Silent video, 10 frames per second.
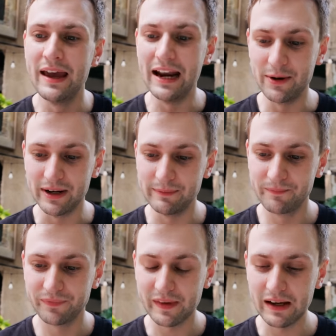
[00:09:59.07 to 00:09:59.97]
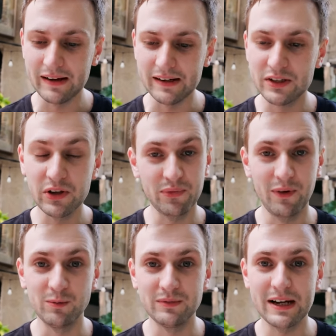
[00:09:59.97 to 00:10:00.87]
Anyway, took the
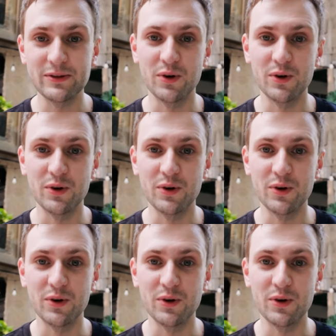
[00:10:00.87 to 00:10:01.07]
film down